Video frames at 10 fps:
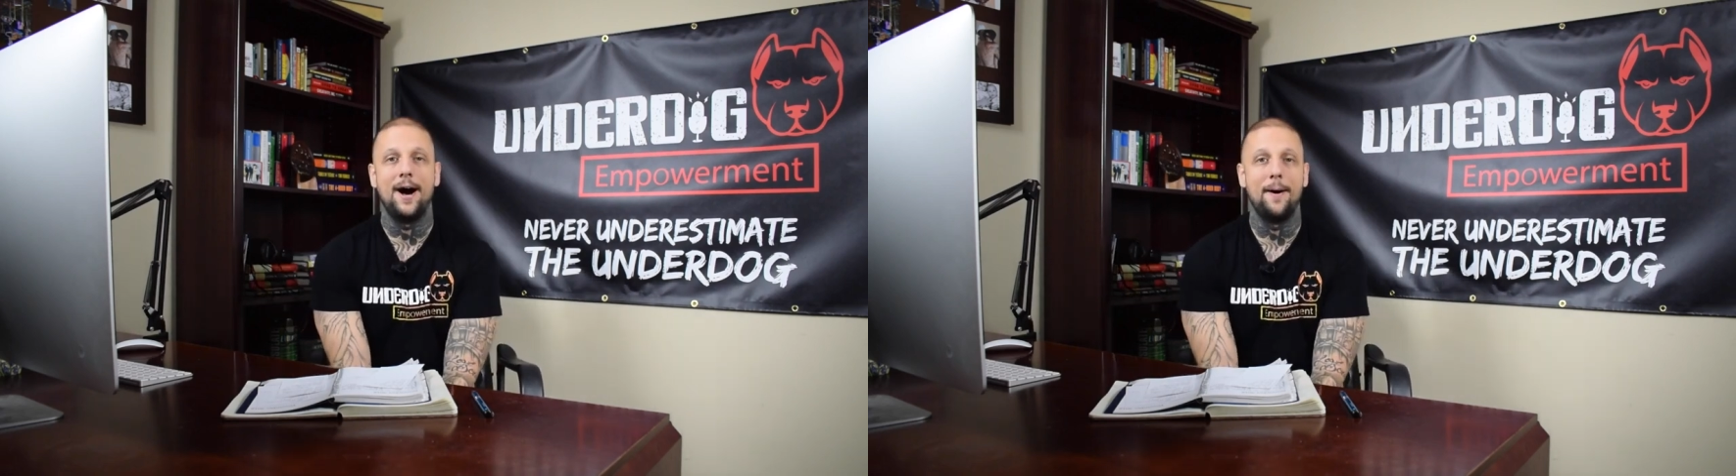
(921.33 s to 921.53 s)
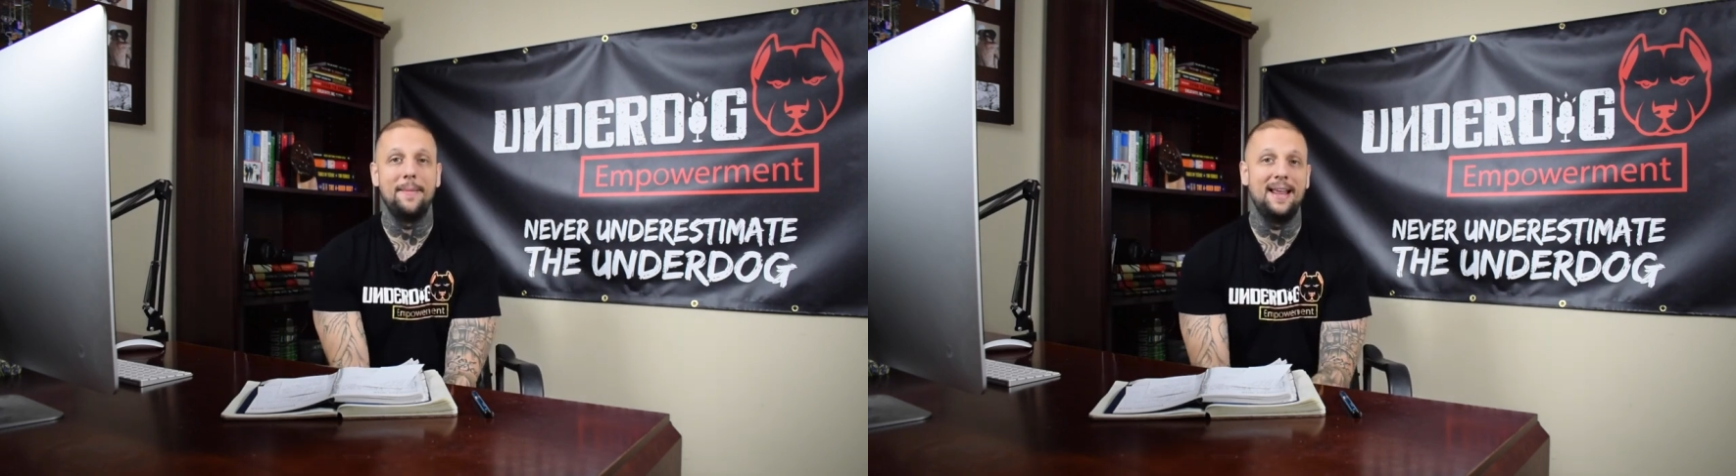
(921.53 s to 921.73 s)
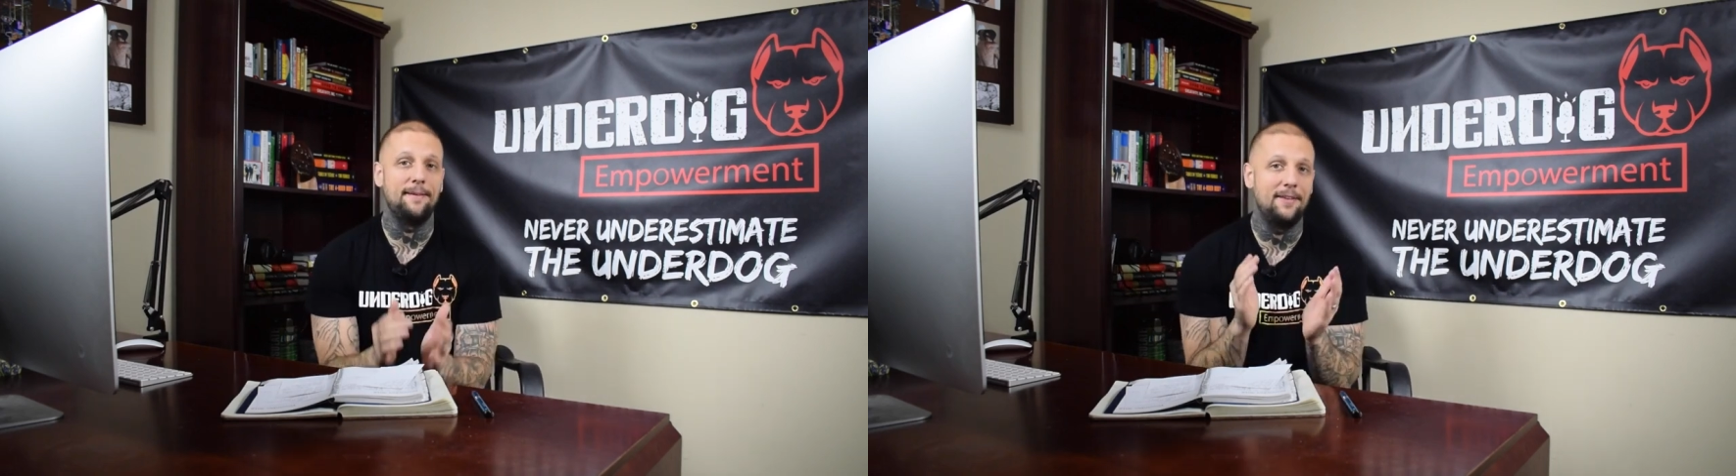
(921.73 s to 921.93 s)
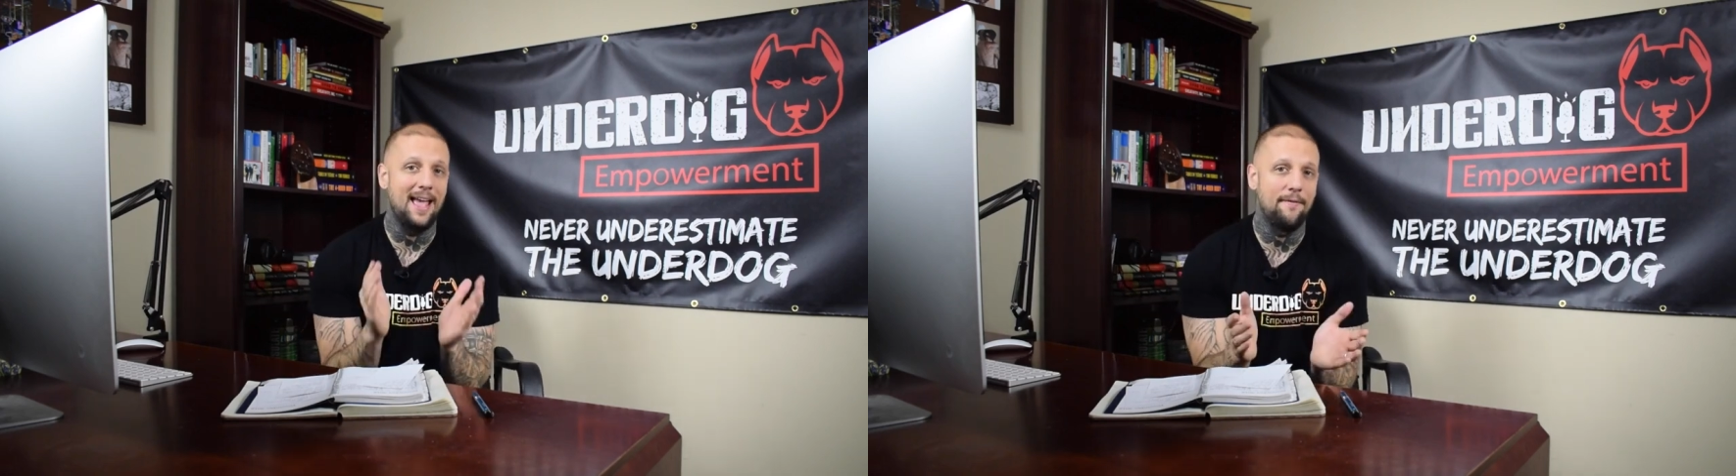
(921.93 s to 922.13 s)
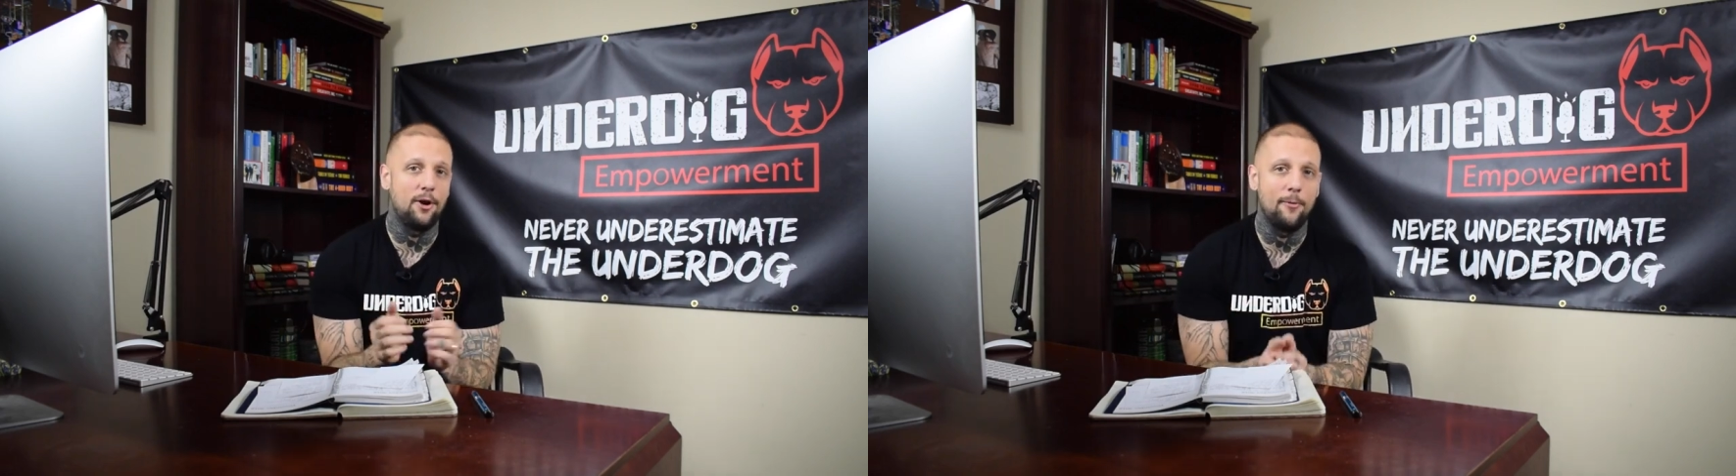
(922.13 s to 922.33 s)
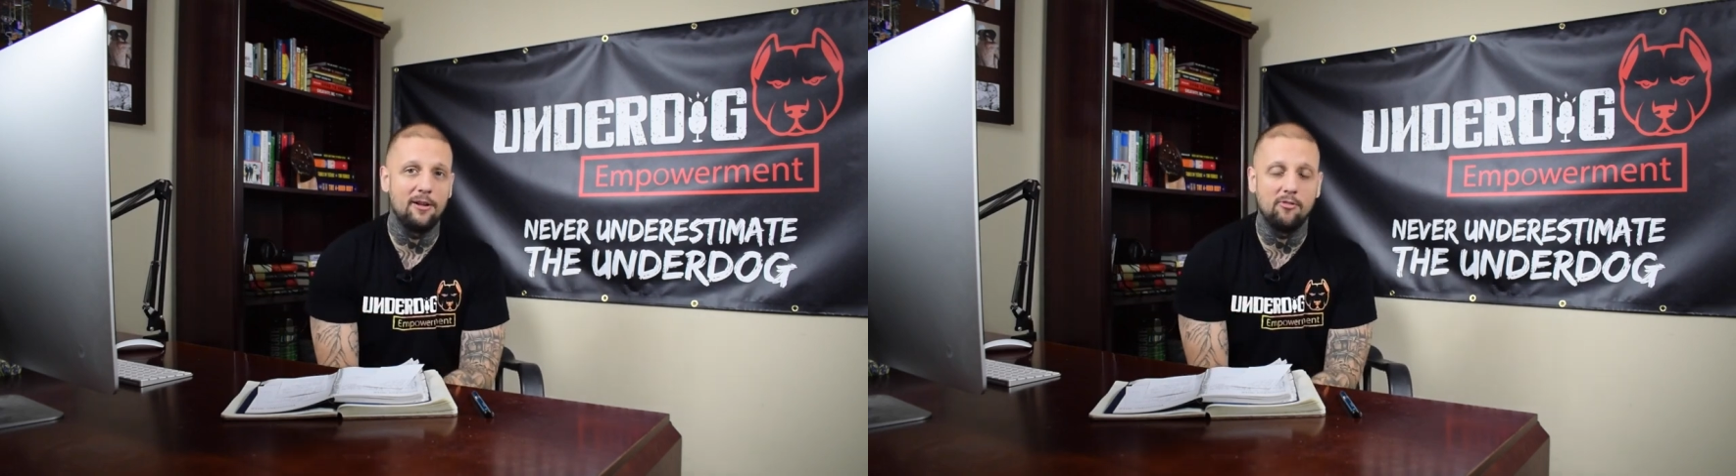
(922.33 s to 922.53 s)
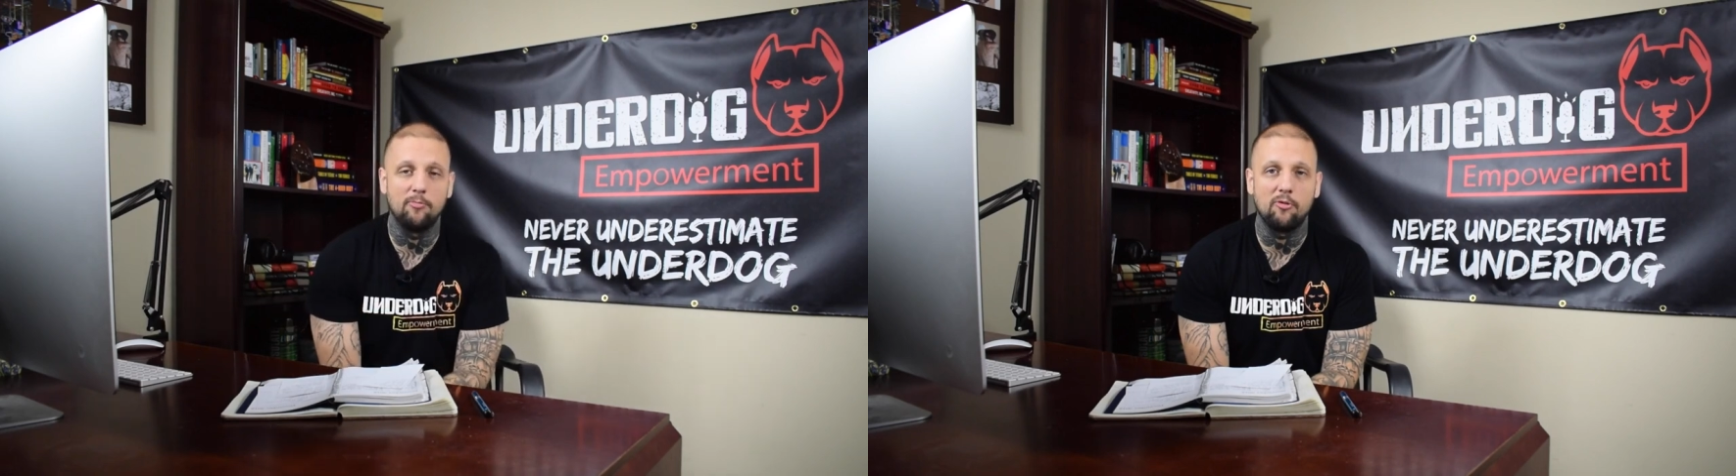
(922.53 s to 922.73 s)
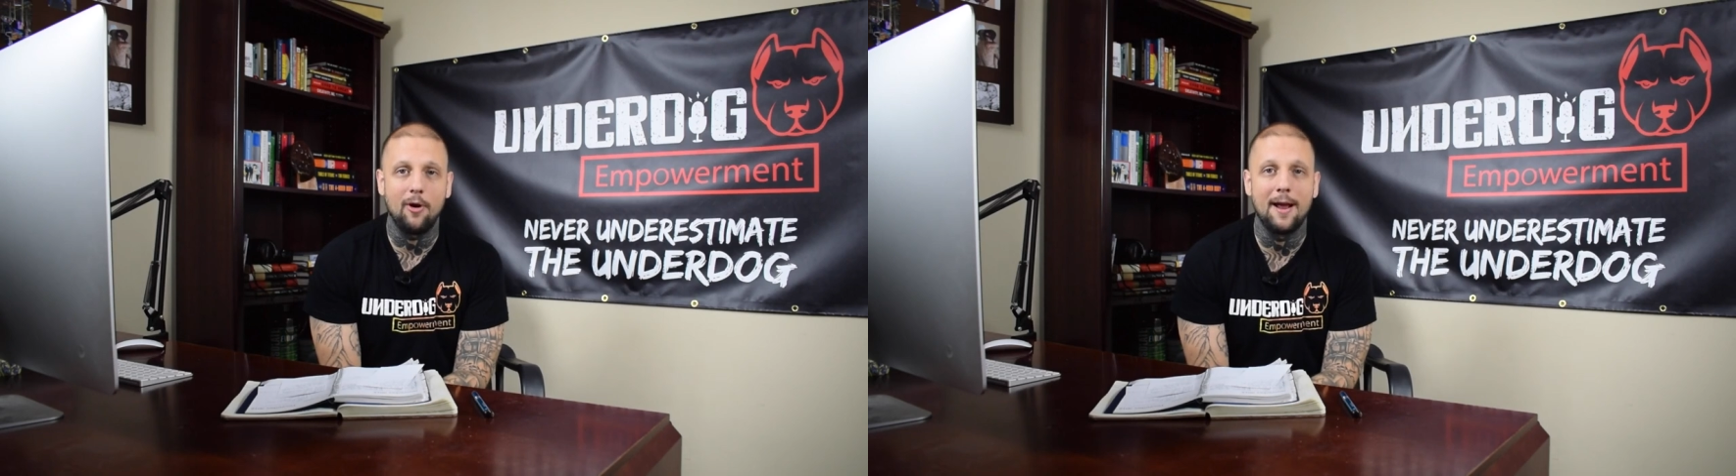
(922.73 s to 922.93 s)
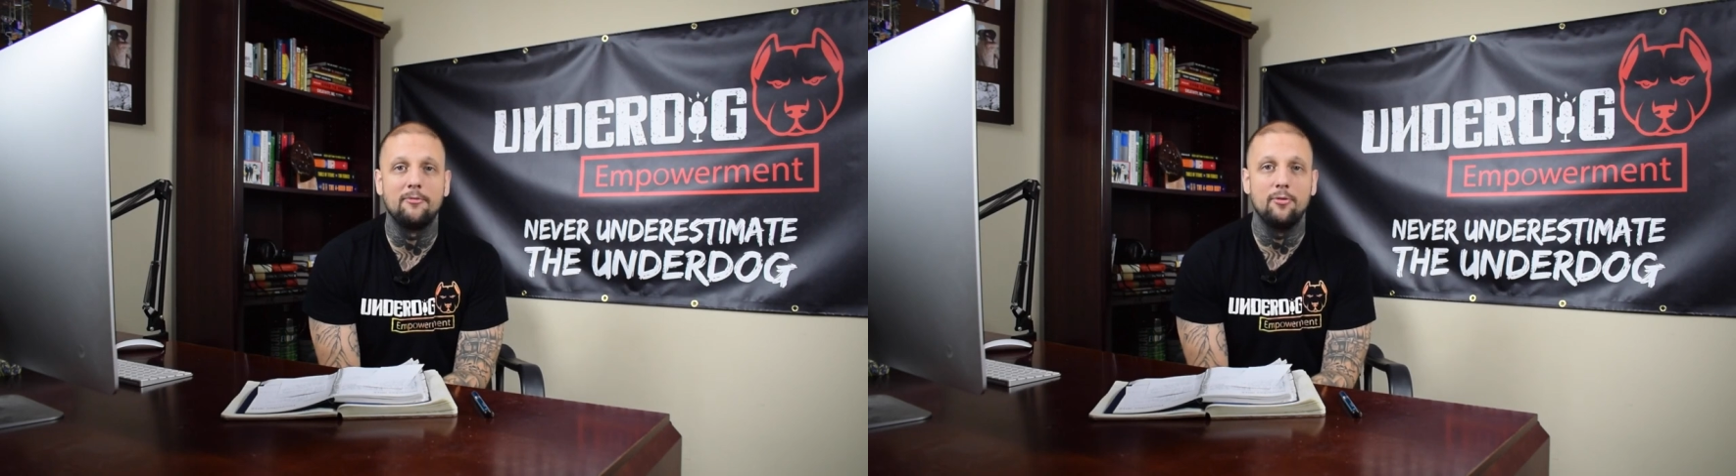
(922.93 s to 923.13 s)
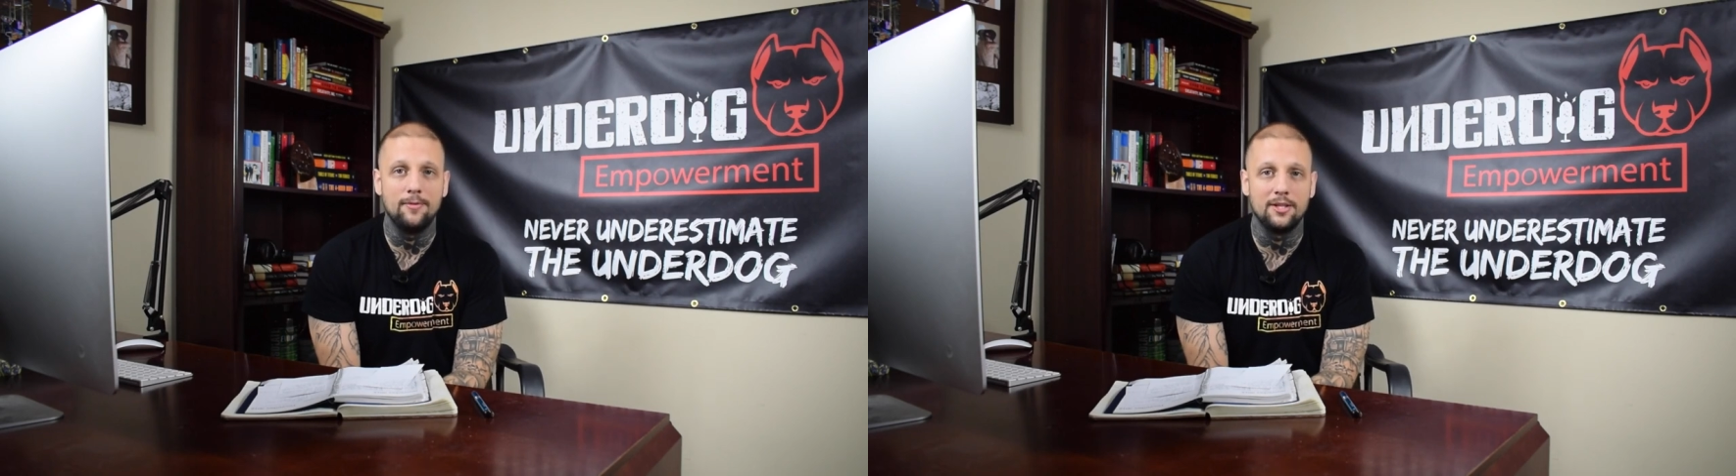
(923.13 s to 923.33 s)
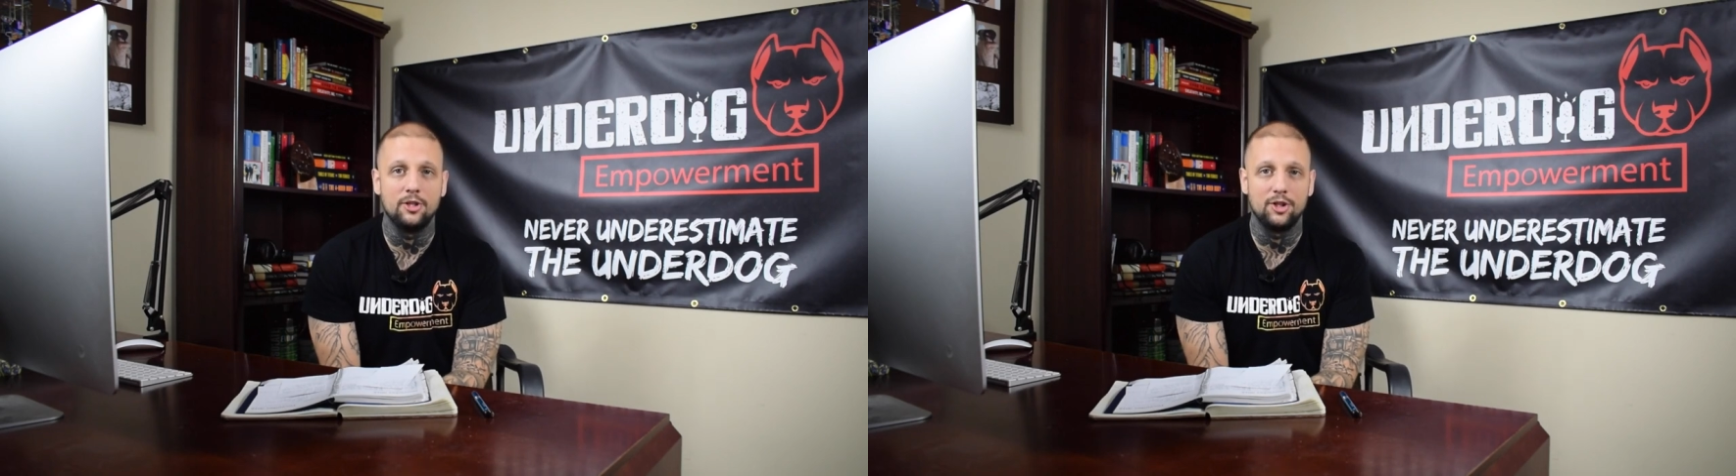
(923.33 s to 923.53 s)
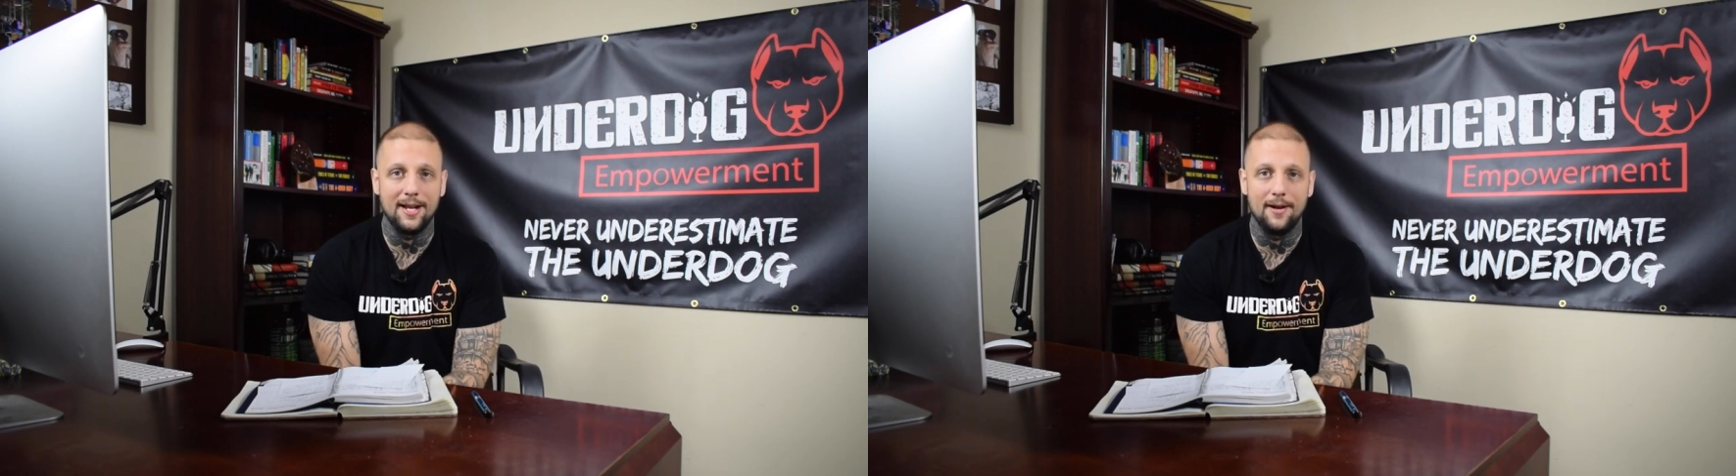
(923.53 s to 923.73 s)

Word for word: Um, and if you haven't already subscribed to this channel,